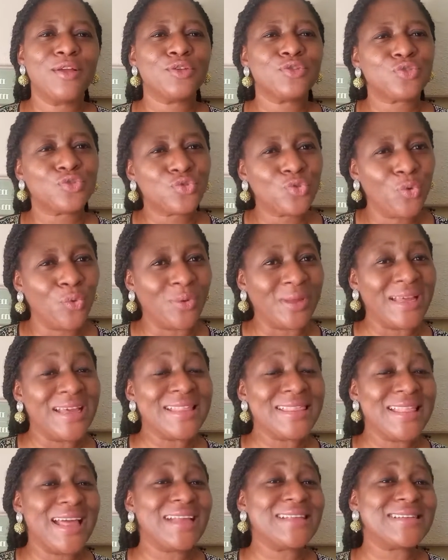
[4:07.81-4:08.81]
So
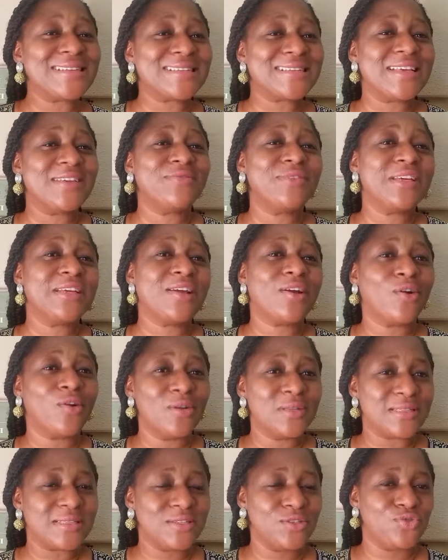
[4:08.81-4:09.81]
that is giving
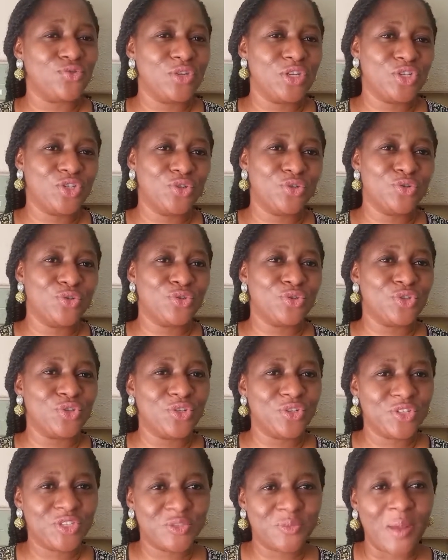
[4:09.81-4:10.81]
consideration to
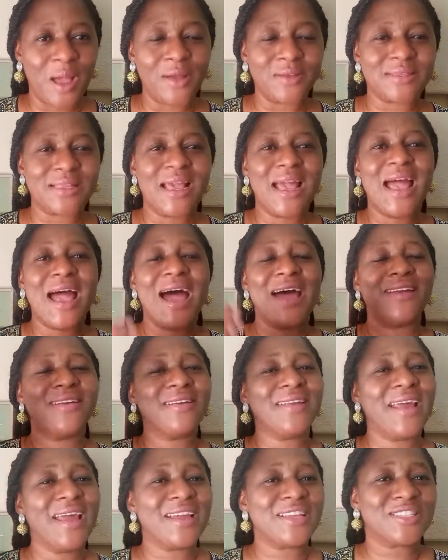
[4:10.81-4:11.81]
your spouse.
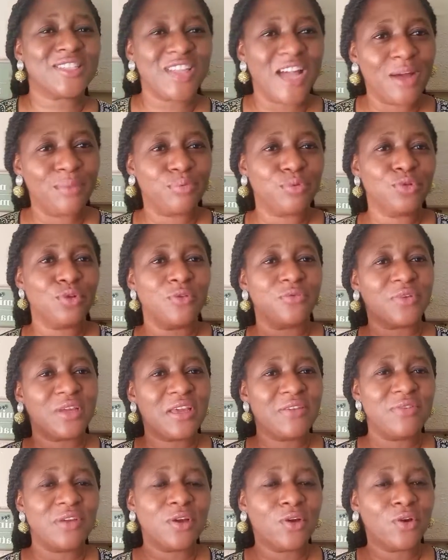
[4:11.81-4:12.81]
Another example of
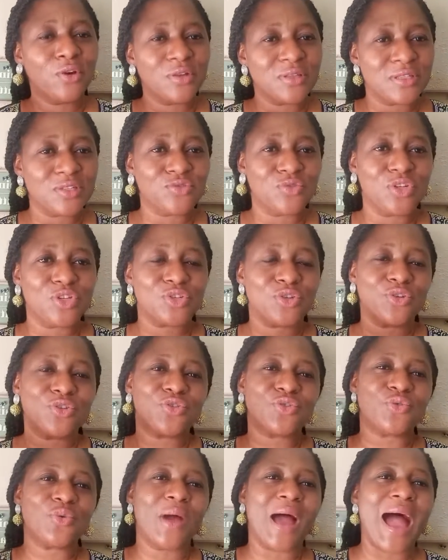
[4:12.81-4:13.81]
giving consideration
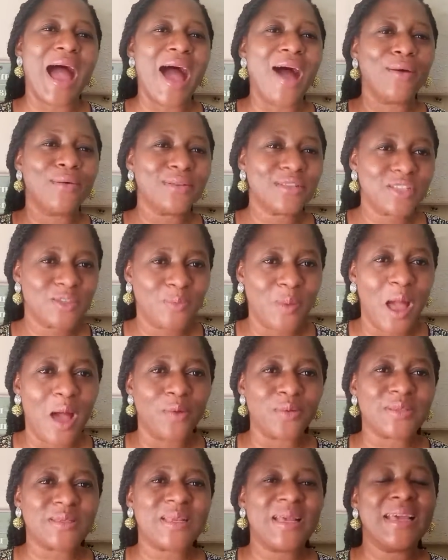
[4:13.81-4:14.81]
to our
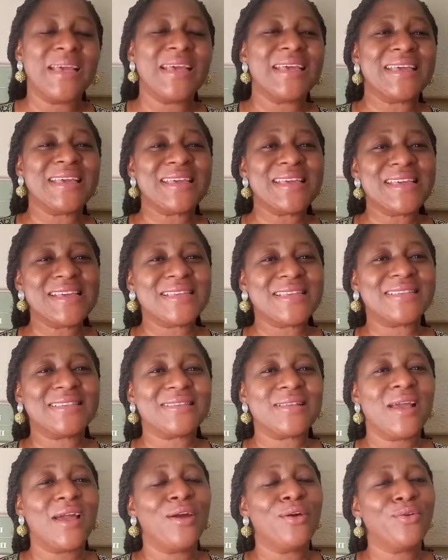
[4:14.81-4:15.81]
spouse is
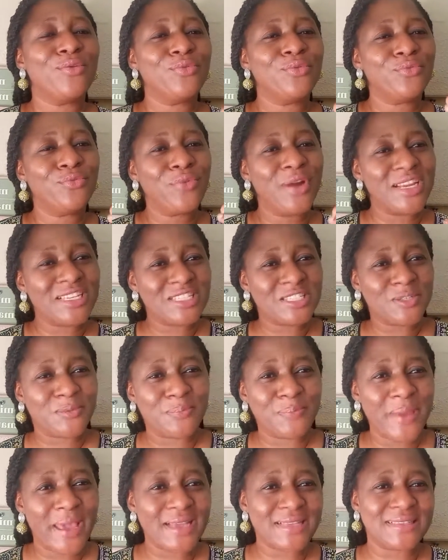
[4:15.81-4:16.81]

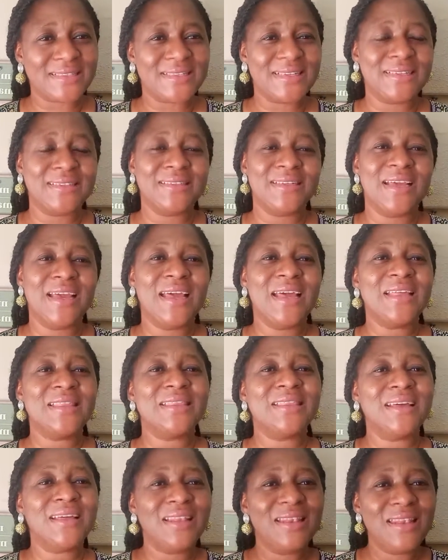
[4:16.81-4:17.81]
respecting
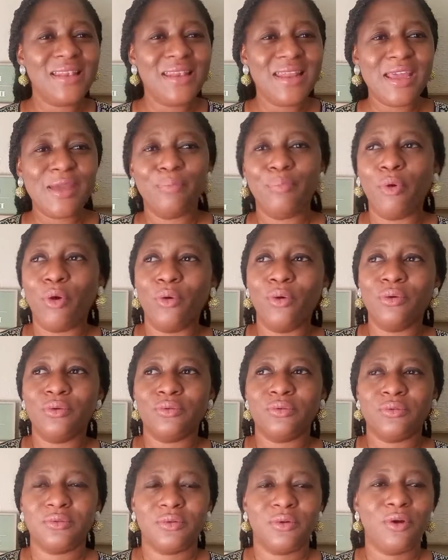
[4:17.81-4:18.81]
the labor
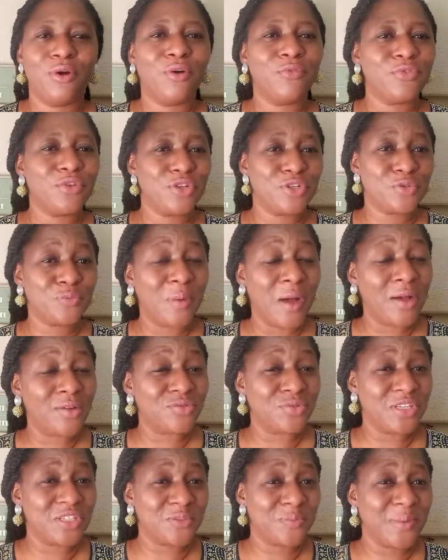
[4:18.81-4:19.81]
of your
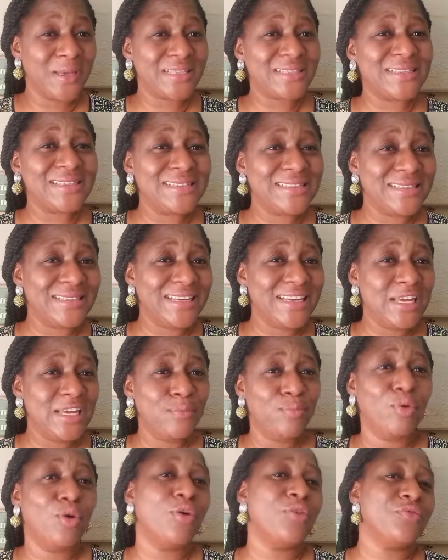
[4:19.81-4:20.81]
spouse, respecting the
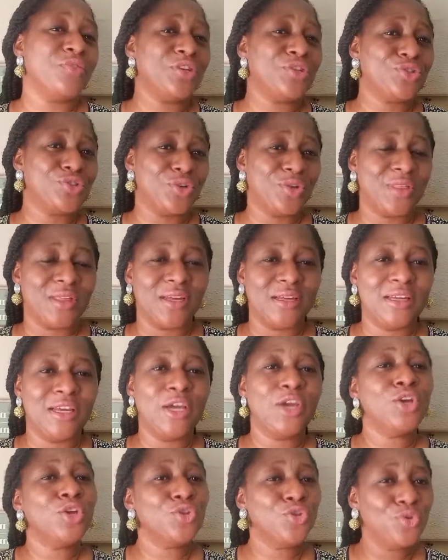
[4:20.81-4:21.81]
labor of each other.
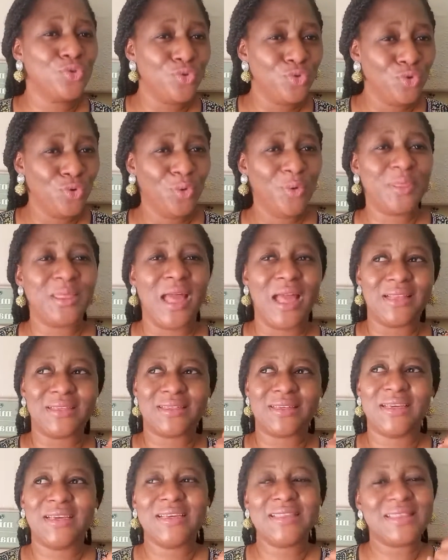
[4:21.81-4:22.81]
You know
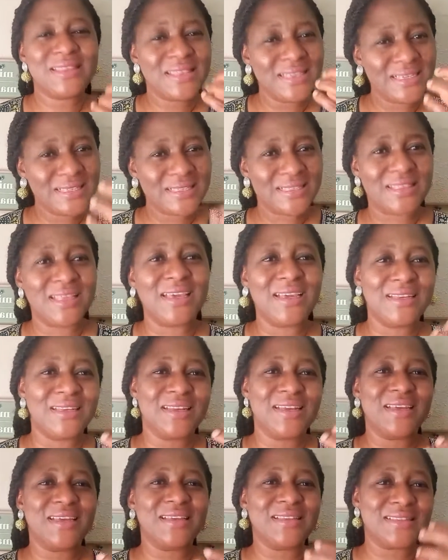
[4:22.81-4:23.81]
that this
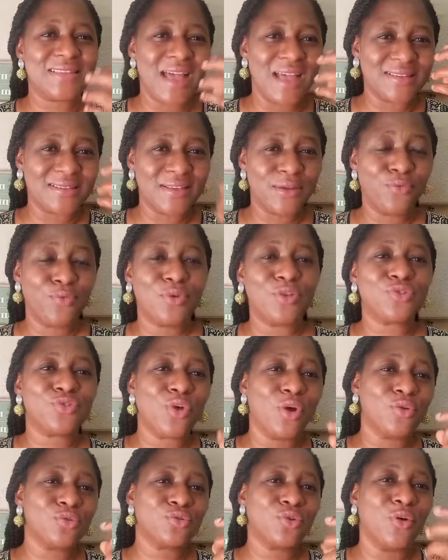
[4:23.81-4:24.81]
thing is as a
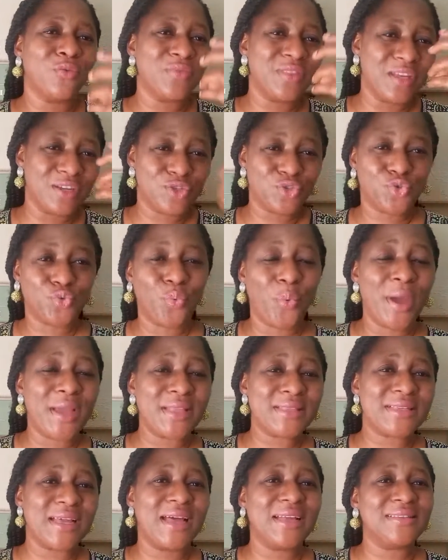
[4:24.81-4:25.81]
result of the
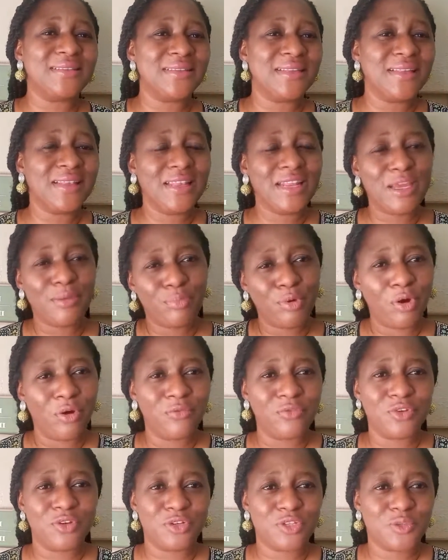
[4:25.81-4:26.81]
sweat and the labor
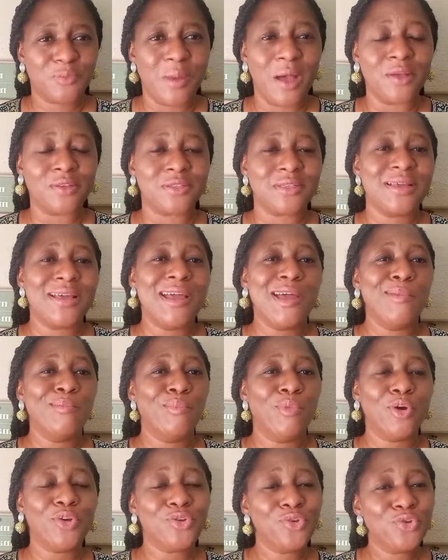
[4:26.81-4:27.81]
of your spouse,
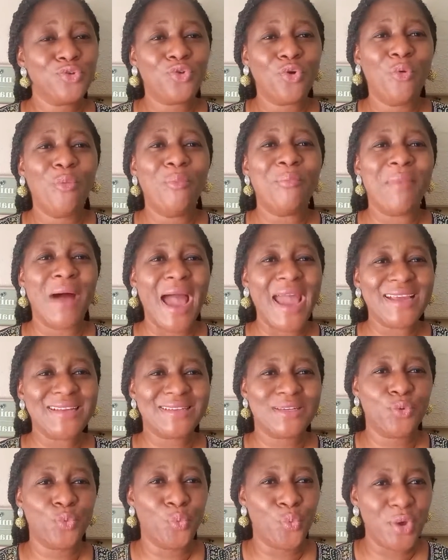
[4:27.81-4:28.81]
but you don't
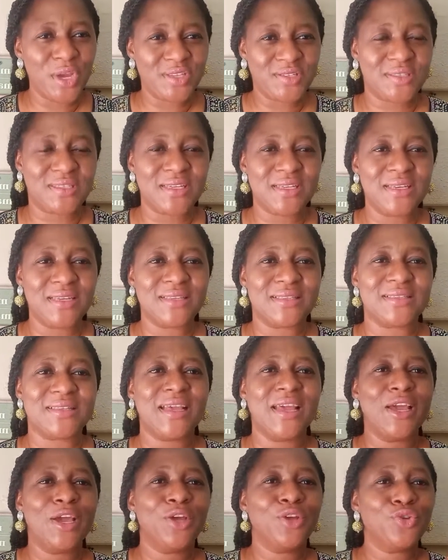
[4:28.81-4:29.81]
mind wasting it.
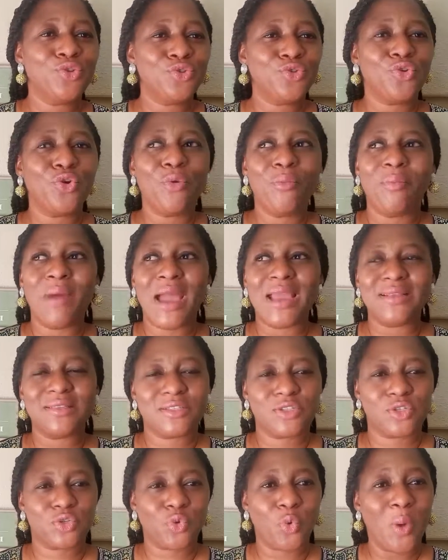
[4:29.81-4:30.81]
You don't mind
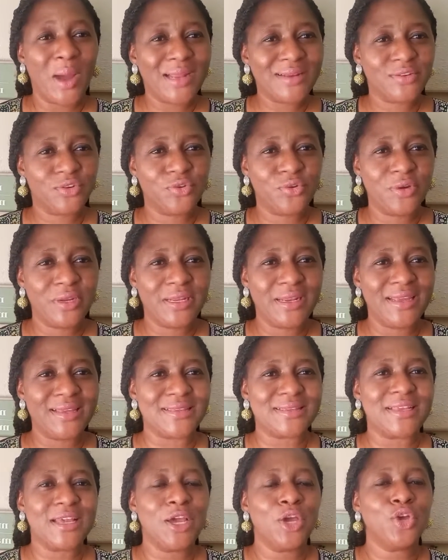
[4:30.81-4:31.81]
squandering
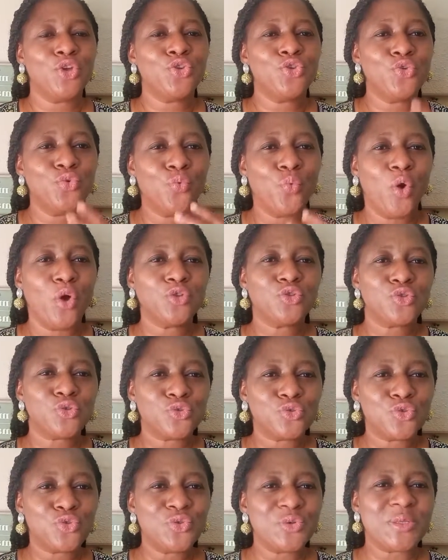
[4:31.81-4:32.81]
it. You want to
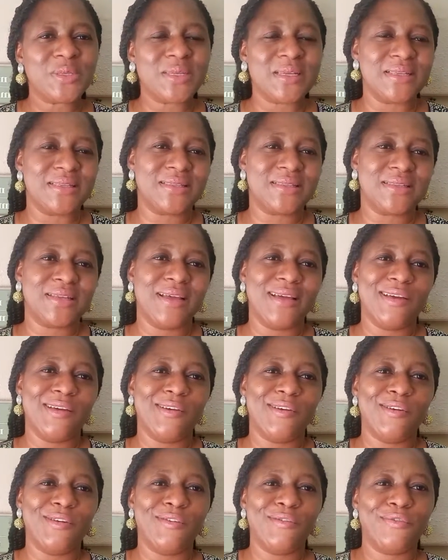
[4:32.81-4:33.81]
use it
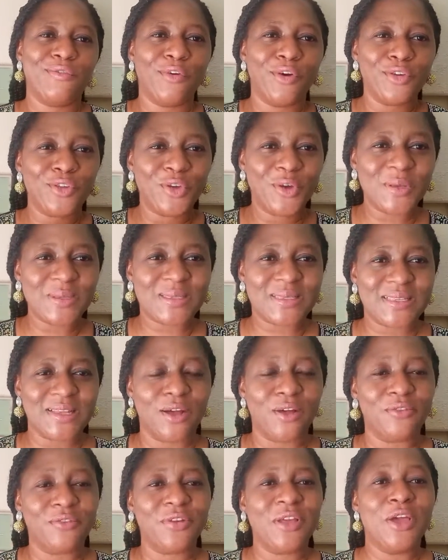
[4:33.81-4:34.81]
for
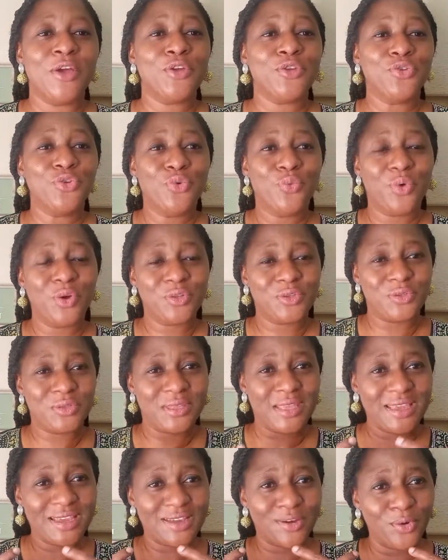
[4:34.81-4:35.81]
yourself. You want to
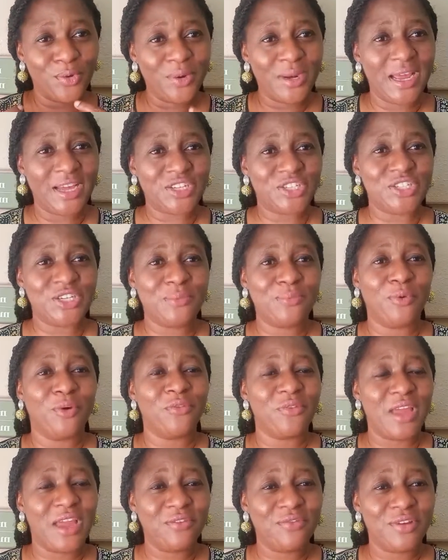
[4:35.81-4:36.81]
take ownership
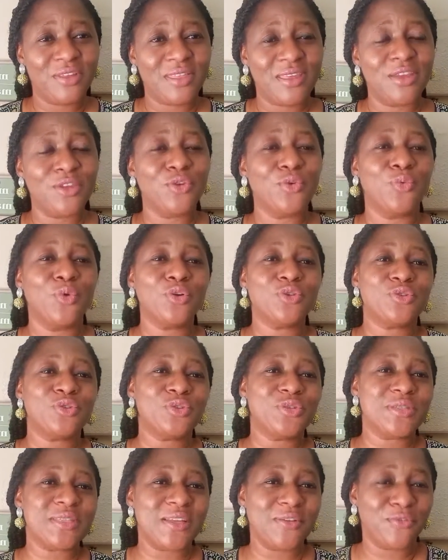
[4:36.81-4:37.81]
of everything. You want to
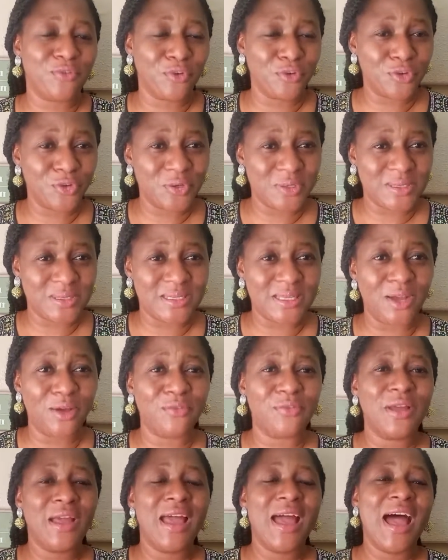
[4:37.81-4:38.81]
use it for
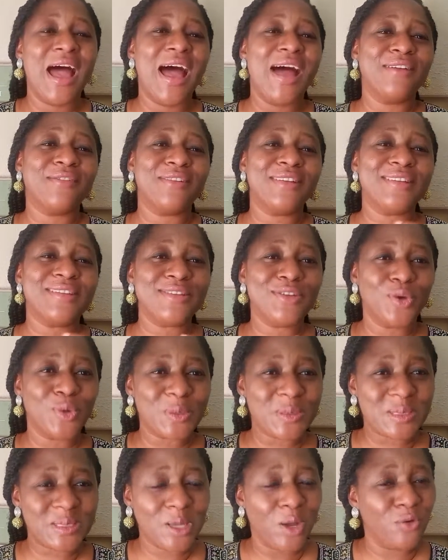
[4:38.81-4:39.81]
yourself and
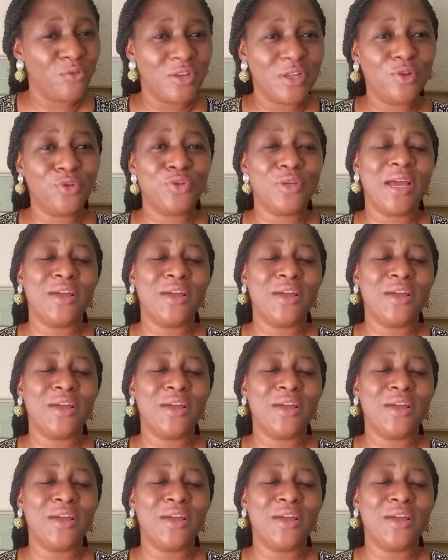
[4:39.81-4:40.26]
yourself alone.